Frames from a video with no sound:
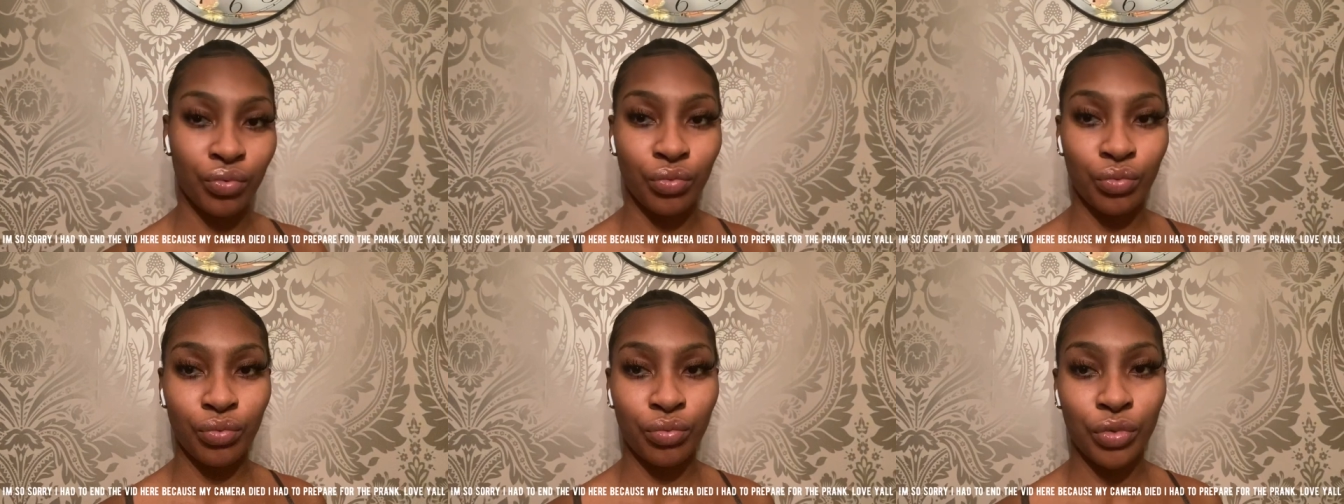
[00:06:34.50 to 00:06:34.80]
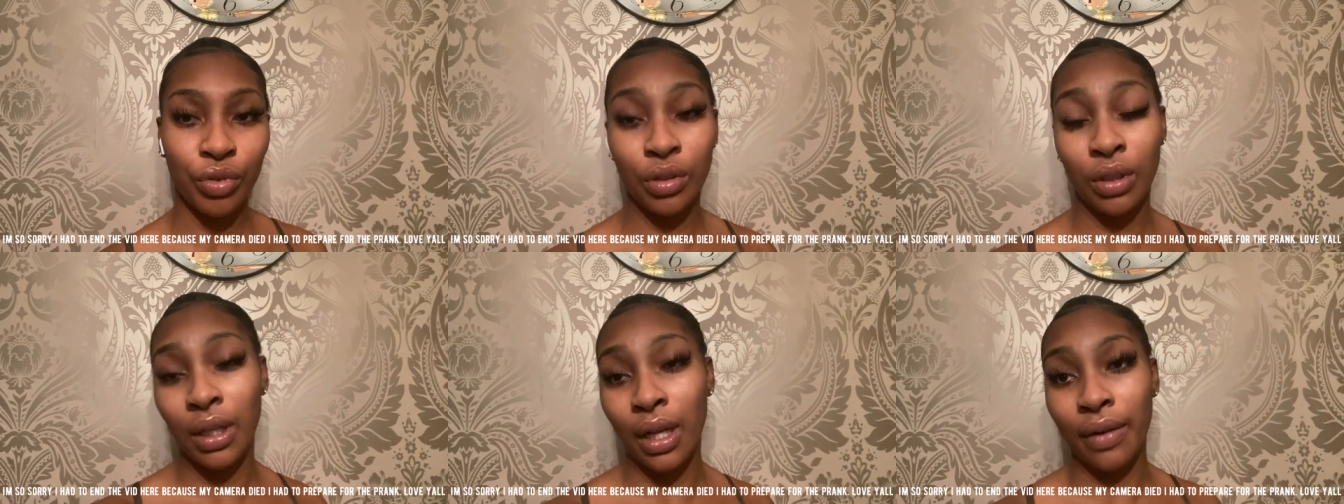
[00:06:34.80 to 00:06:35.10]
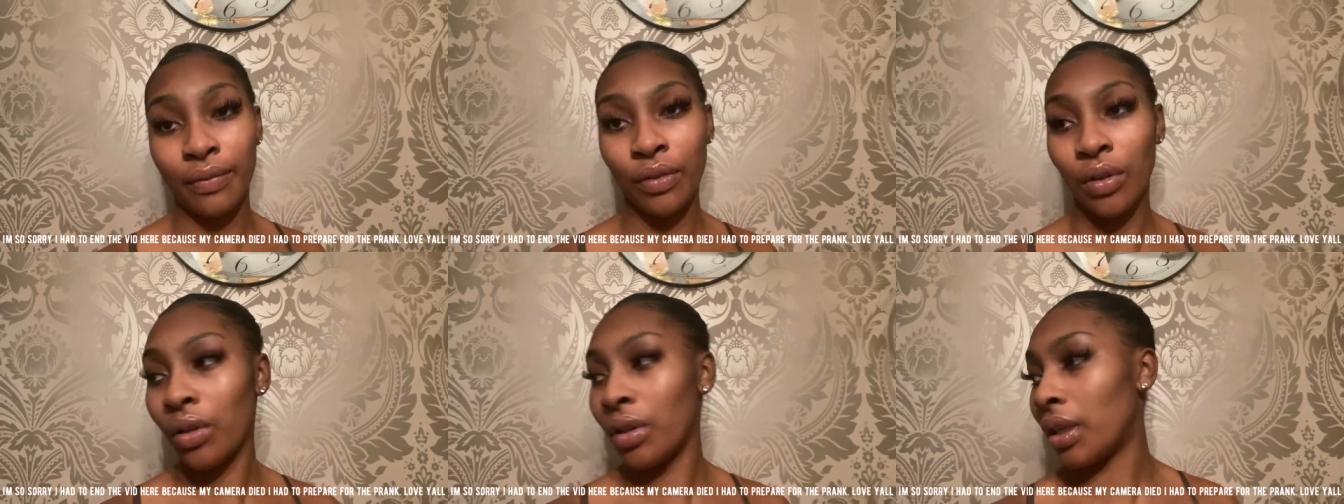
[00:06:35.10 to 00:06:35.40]
so now i've
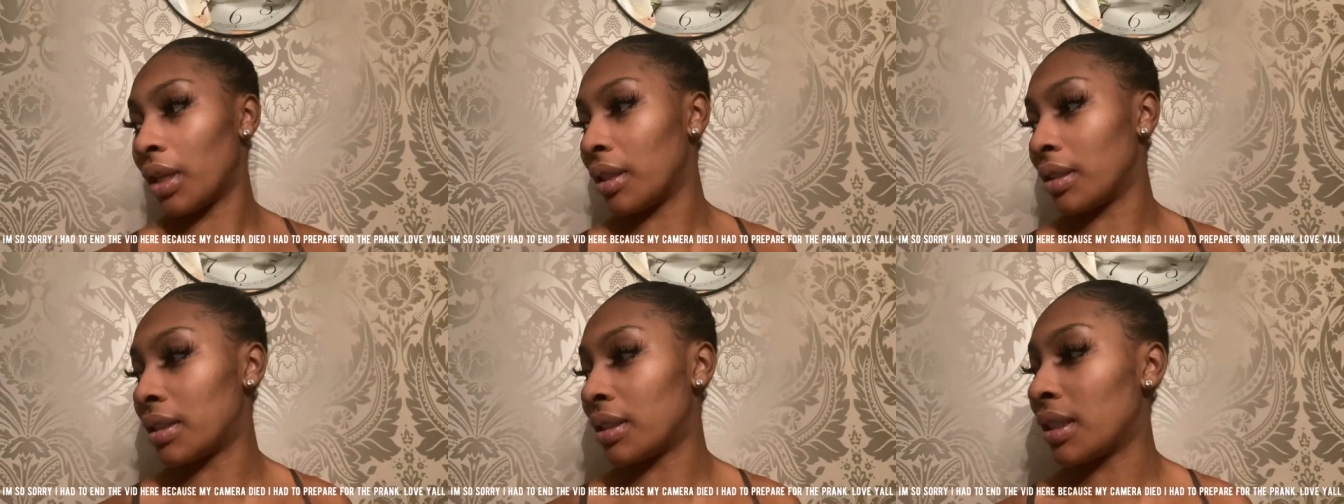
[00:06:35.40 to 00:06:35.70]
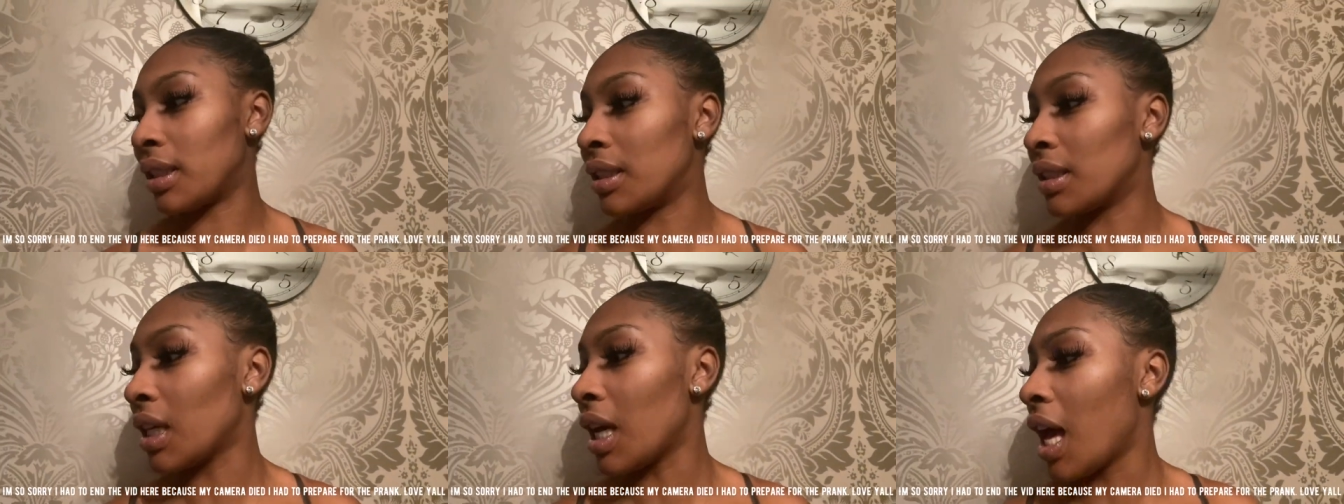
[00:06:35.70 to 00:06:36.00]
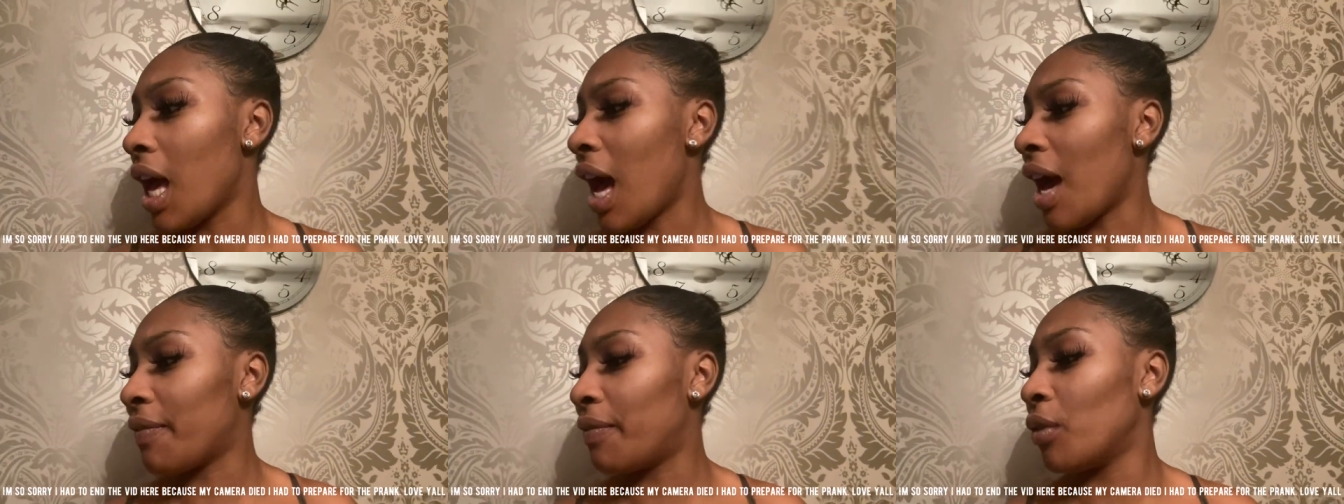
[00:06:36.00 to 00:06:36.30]
got to go downstairs
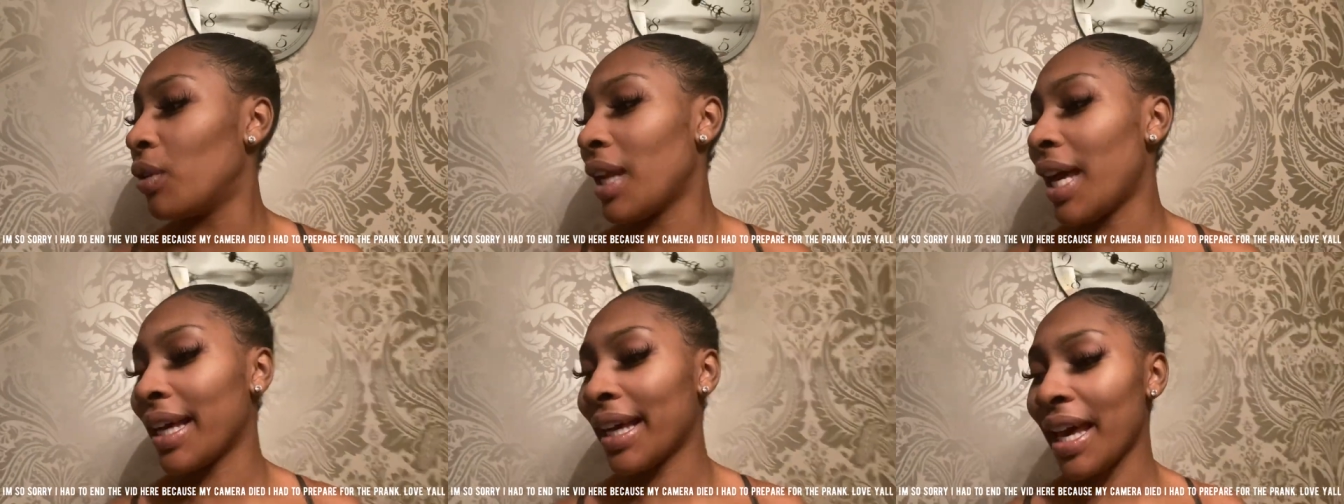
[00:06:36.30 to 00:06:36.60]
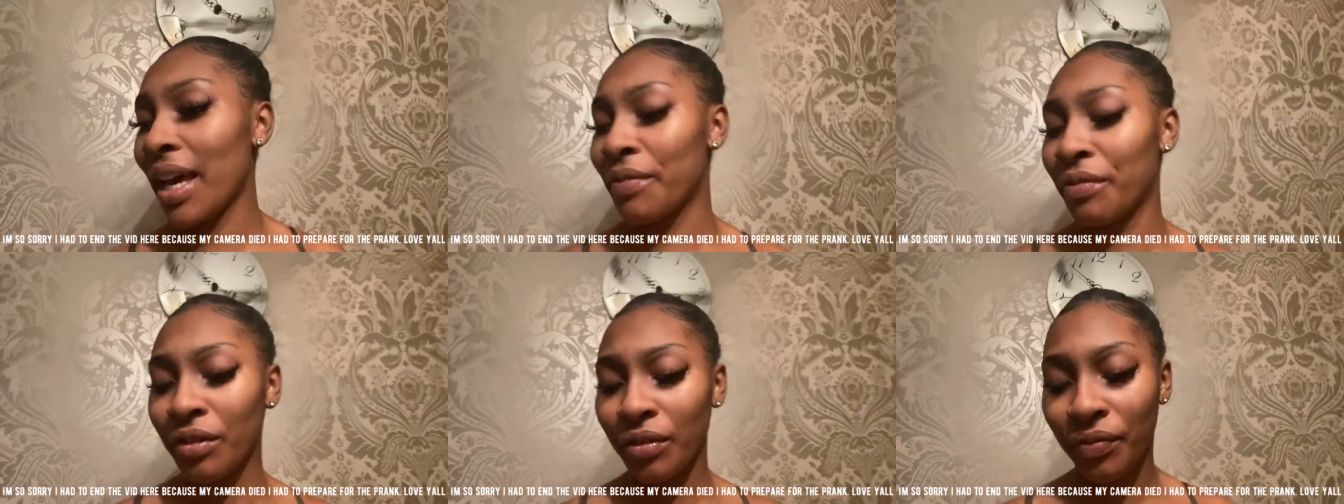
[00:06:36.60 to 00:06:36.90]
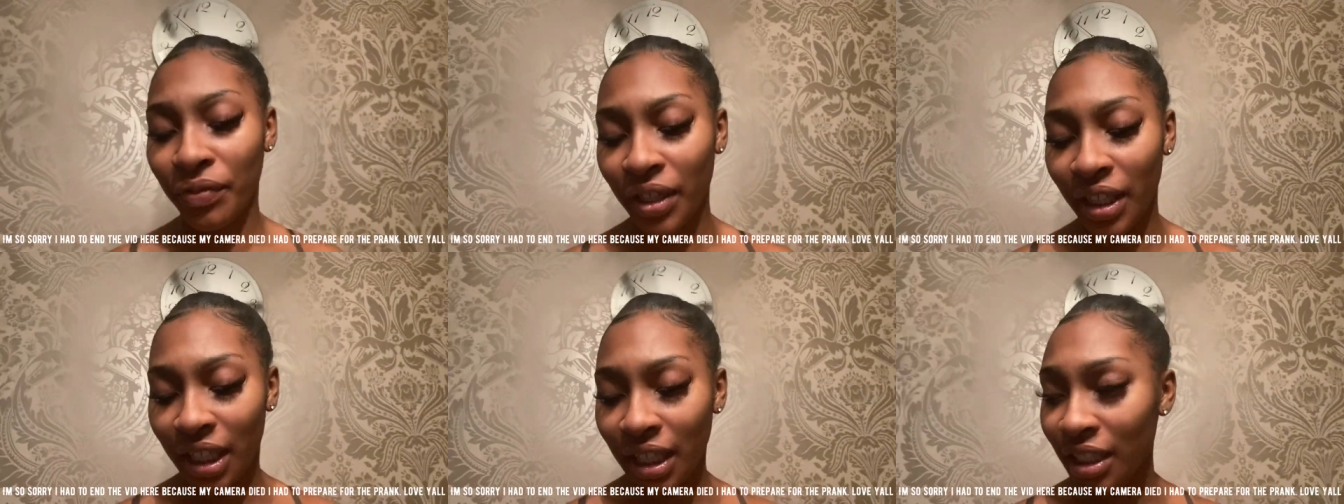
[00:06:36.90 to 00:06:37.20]
i feel like
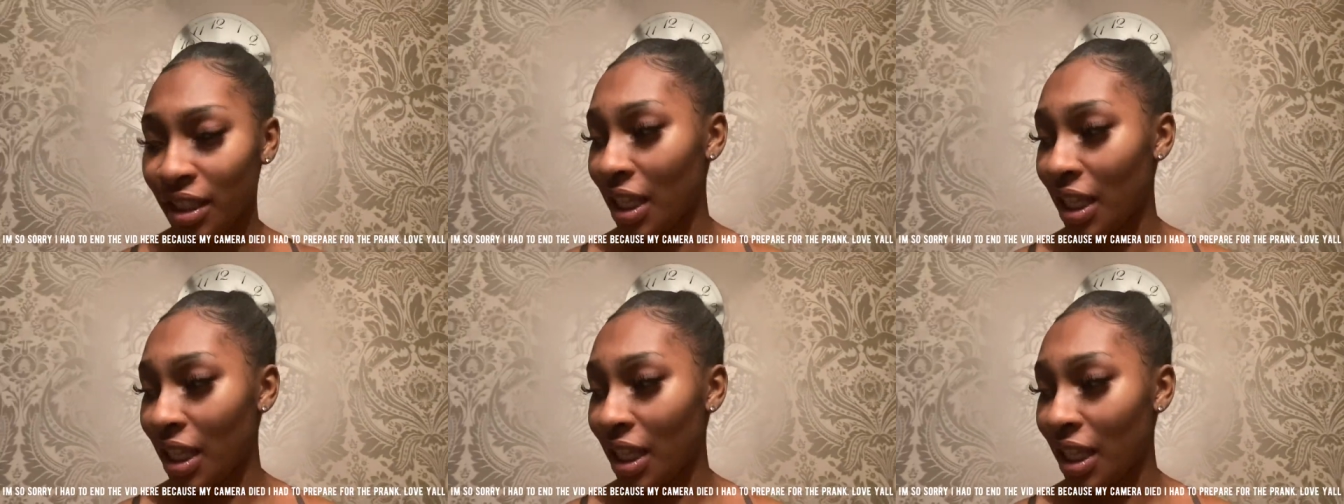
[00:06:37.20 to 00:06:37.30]
everything is